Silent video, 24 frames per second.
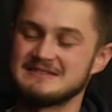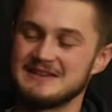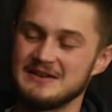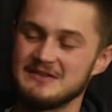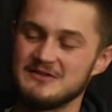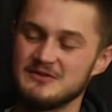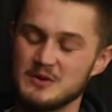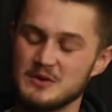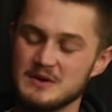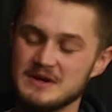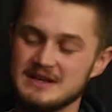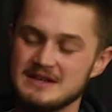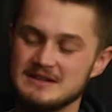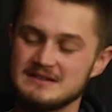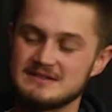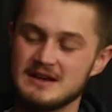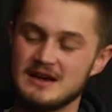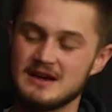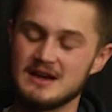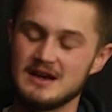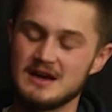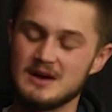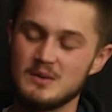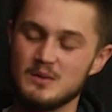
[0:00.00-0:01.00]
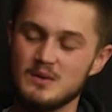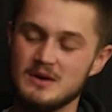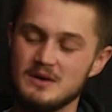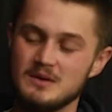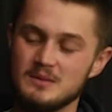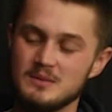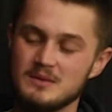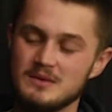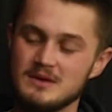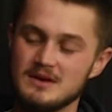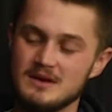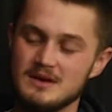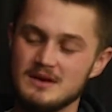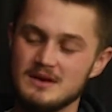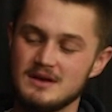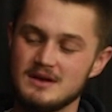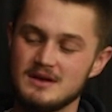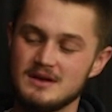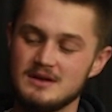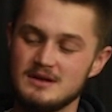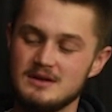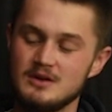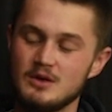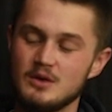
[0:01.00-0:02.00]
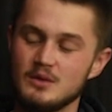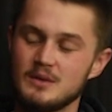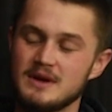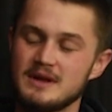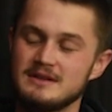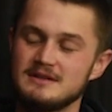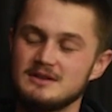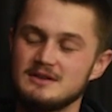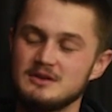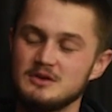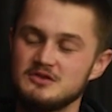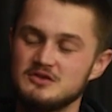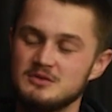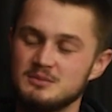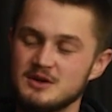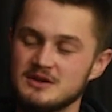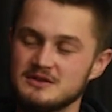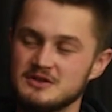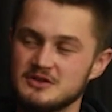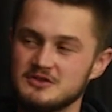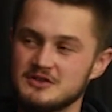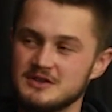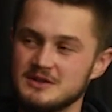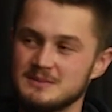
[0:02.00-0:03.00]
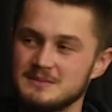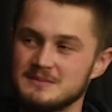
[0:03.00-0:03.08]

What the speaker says: for you is what, you know, we got the Aloof and Burn the Ship.